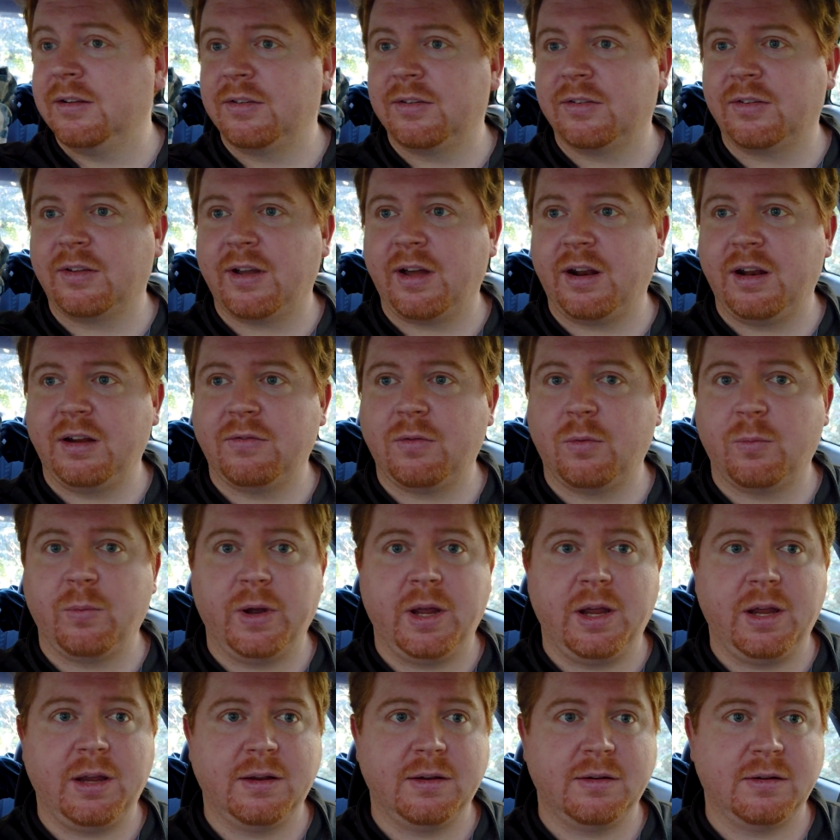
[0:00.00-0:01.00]
It's kind of a
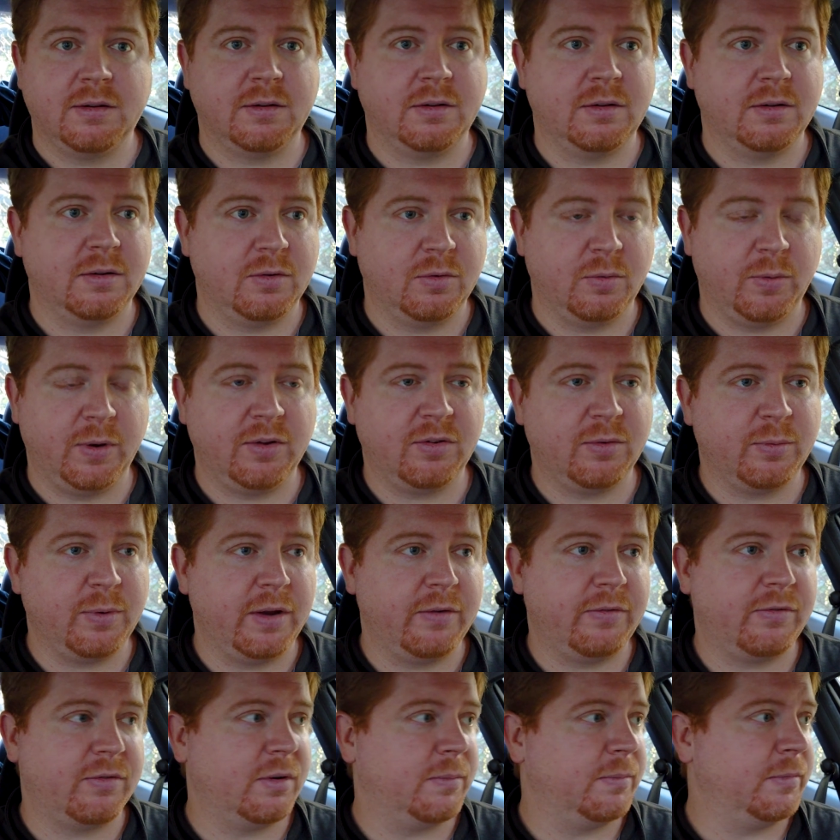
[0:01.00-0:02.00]
ways
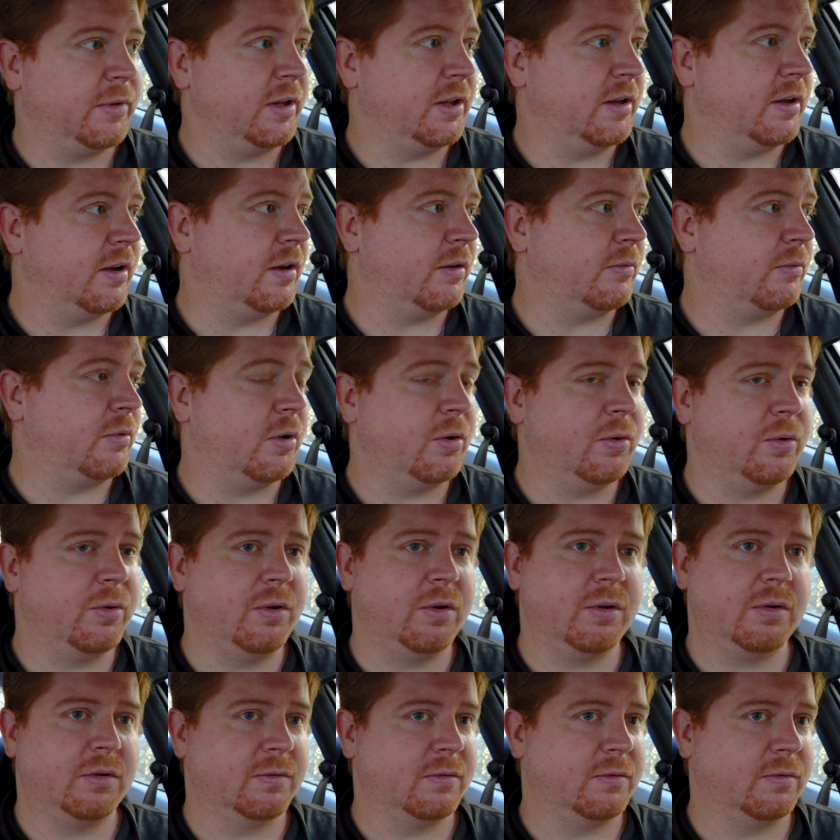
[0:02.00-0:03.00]
away from the
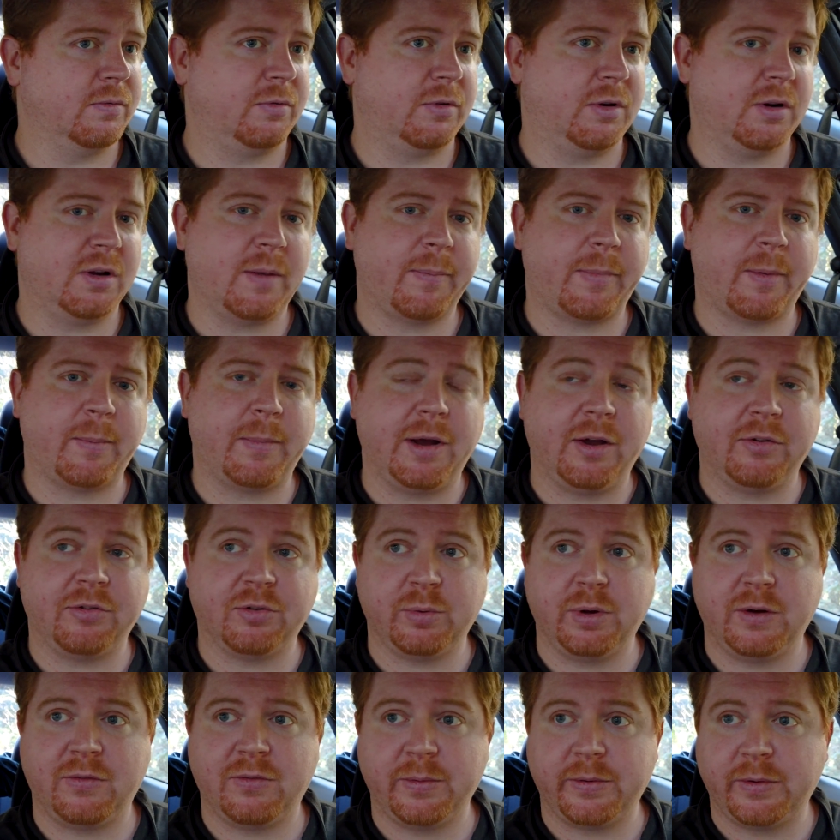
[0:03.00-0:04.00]
road. We're a couple
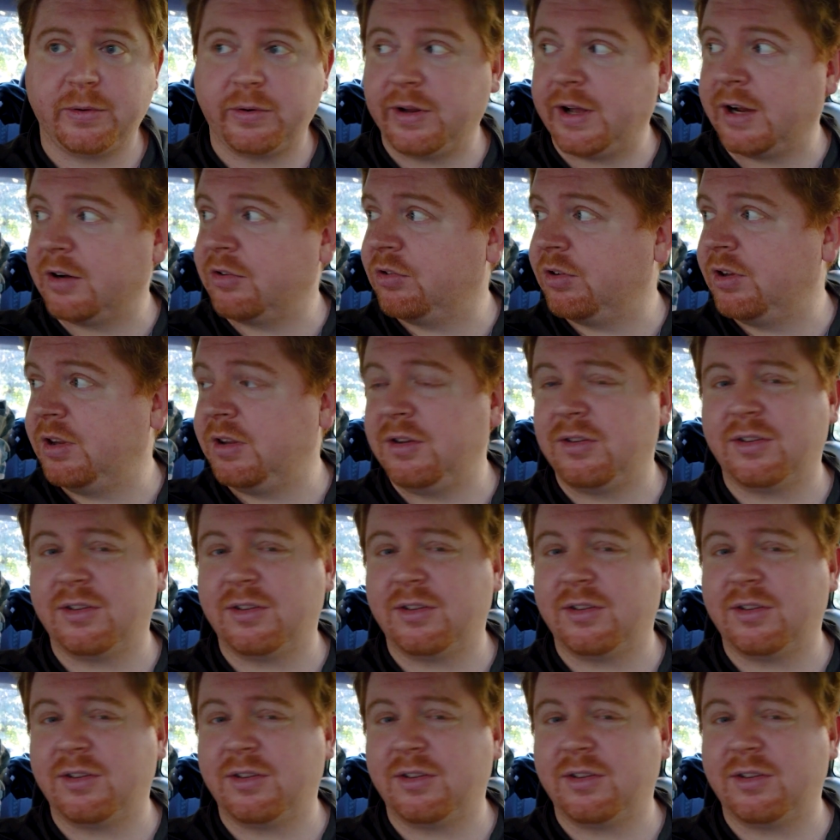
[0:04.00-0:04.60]
miles away from the road, actually.